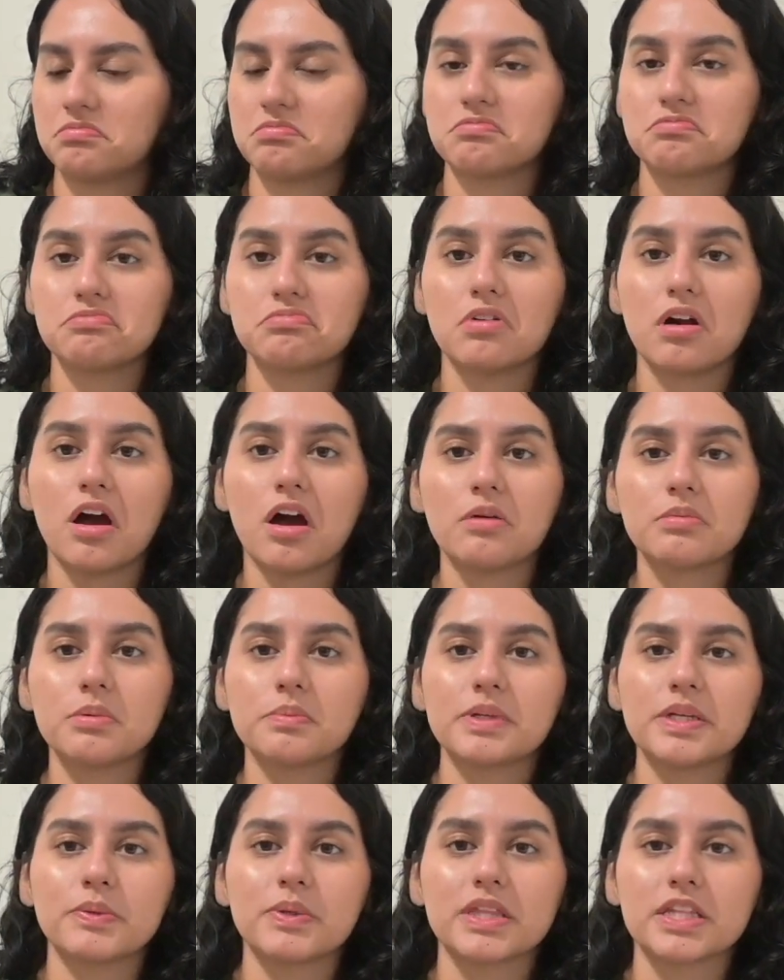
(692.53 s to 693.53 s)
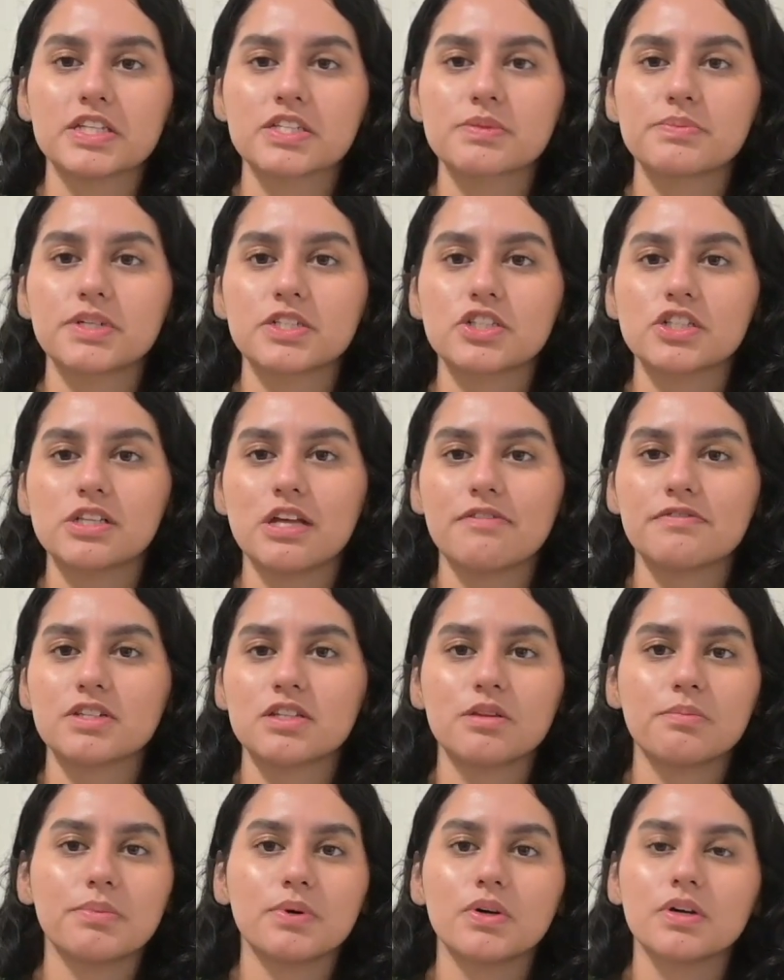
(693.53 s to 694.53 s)
probably with this much left
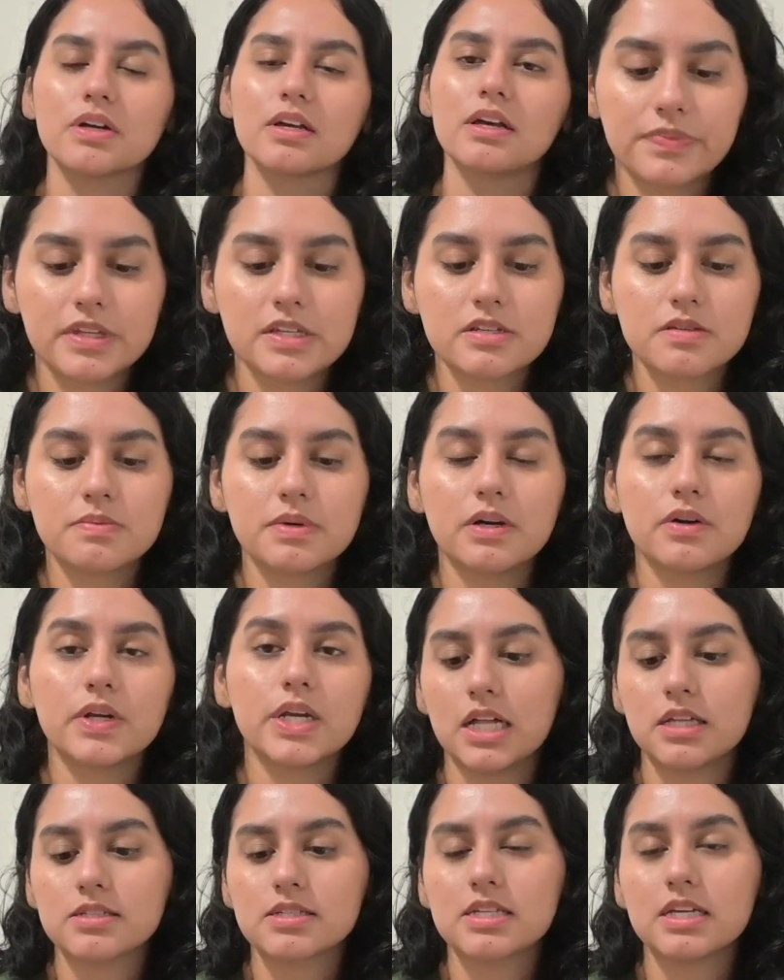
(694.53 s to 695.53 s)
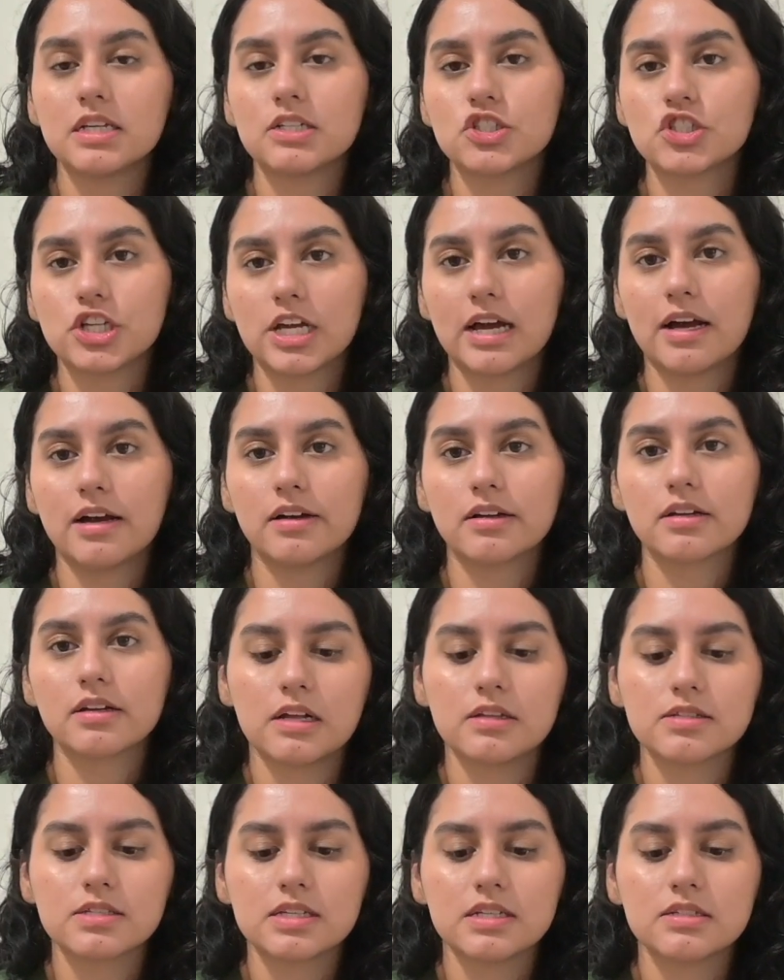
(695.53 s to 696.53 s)
in the book. This is about Elsie and Jack.
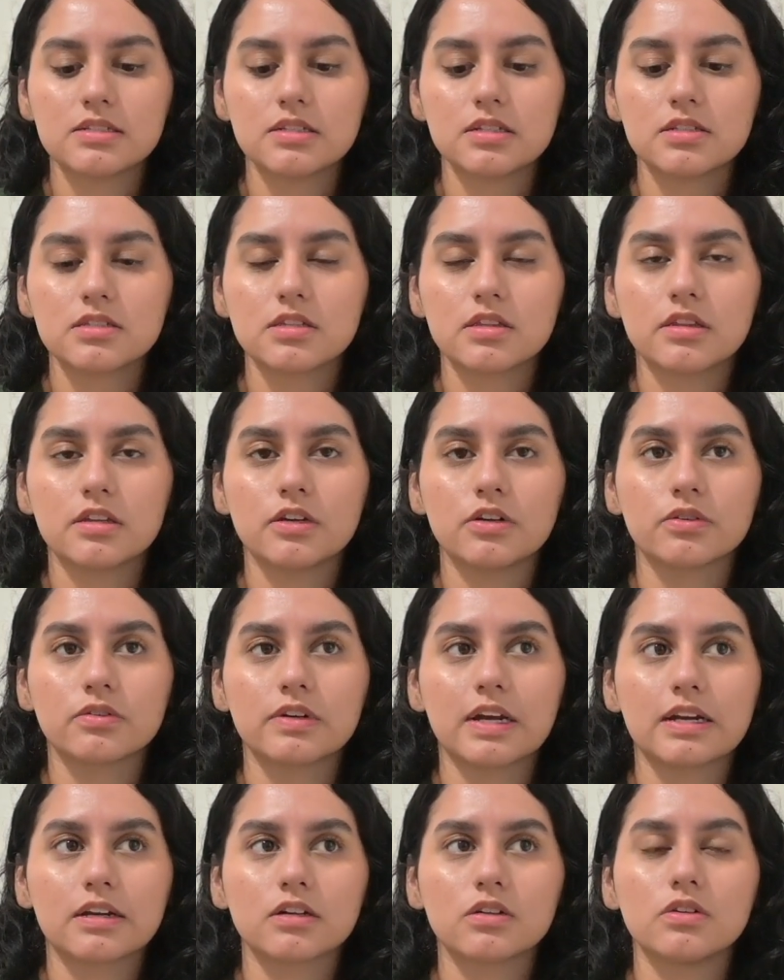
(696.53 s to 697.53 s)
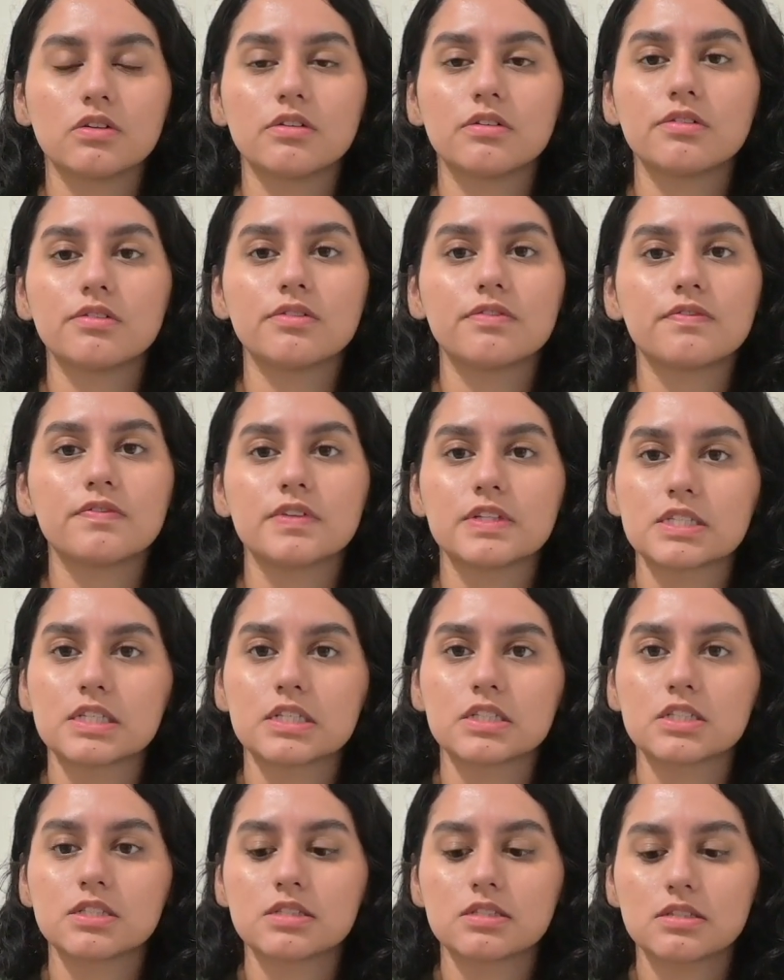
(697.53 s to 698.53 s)
Elsie is this theoretical
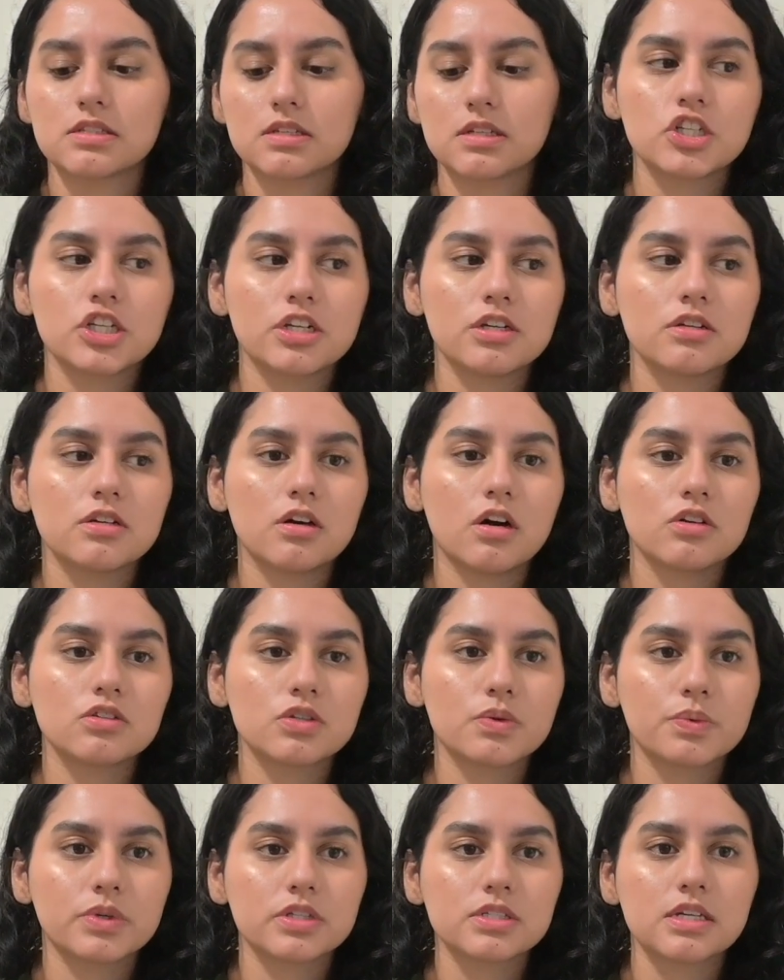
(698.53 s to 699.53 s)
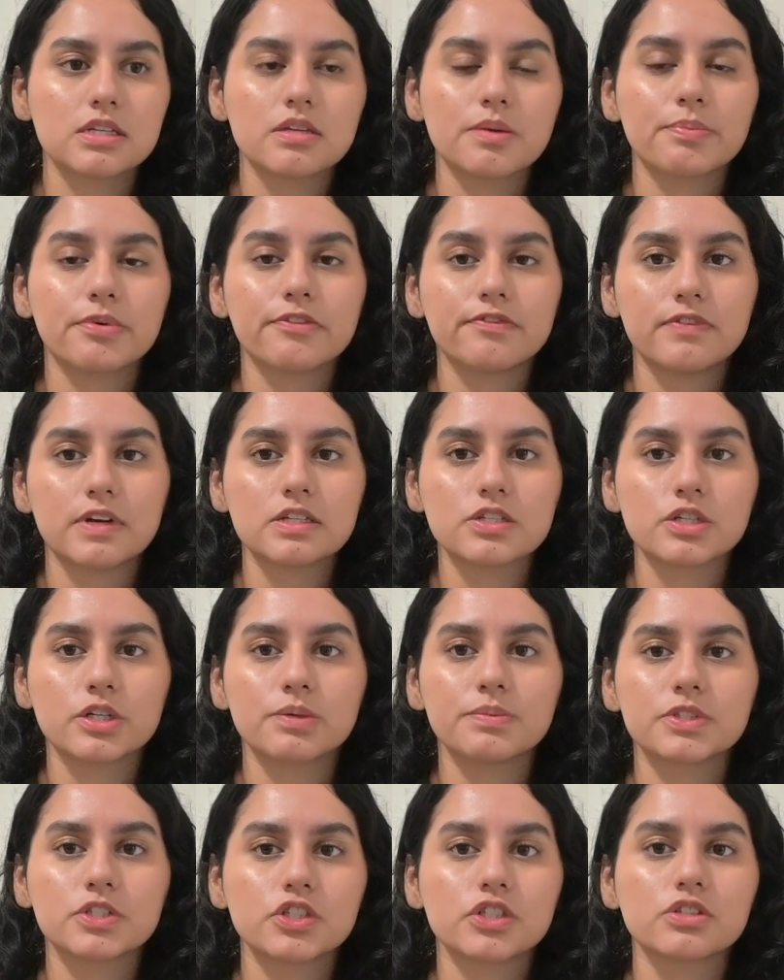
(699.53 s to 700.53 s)
physicist. She also works as a professor,
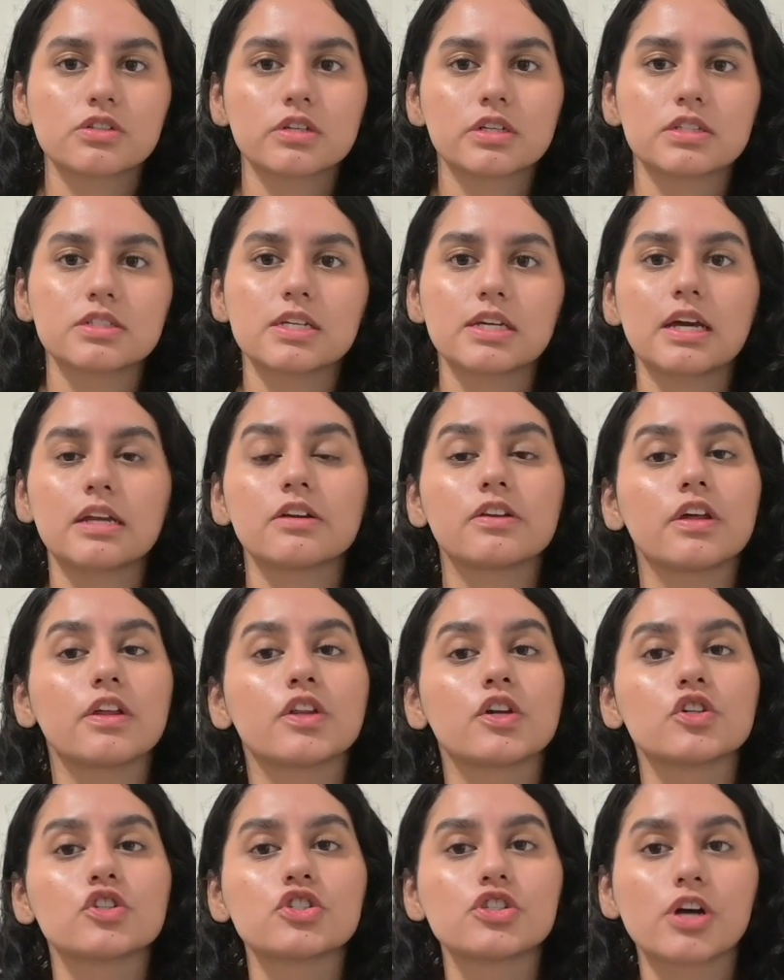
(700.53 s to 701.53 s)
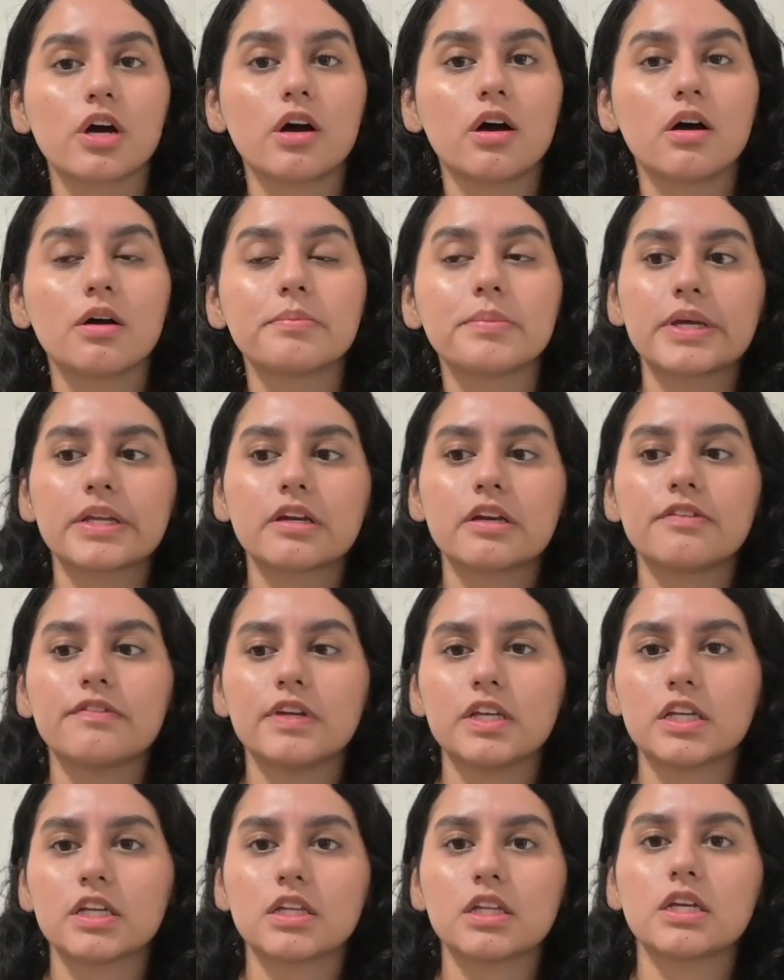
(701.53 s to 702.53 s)
but she's looking to get another job. And
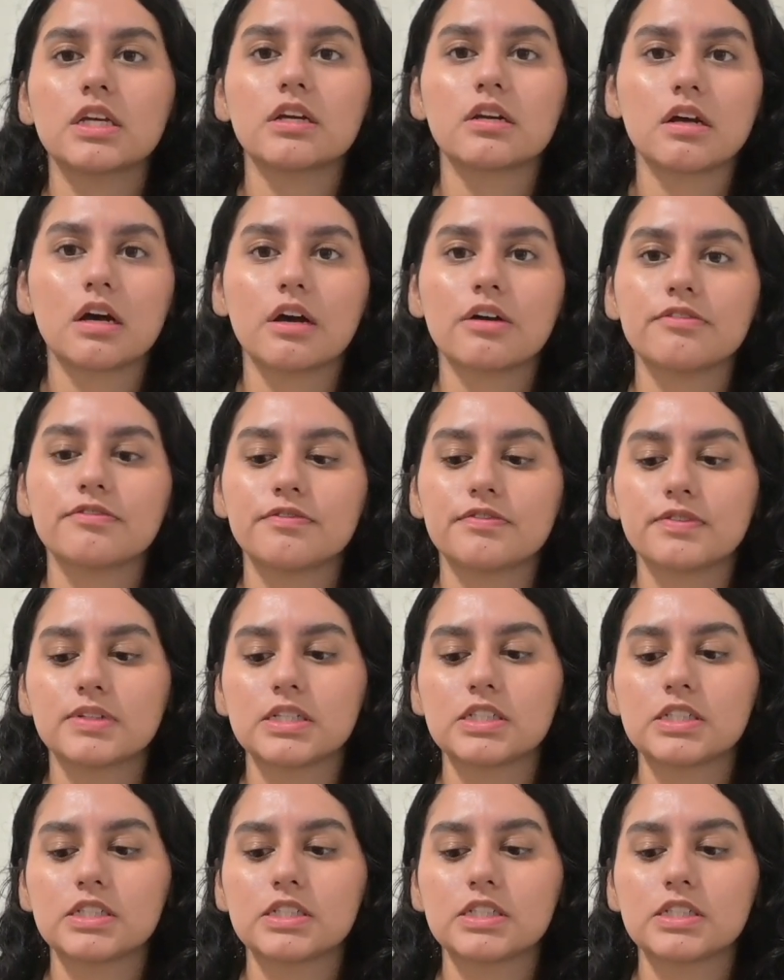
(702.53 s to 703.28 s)
conveniently enough,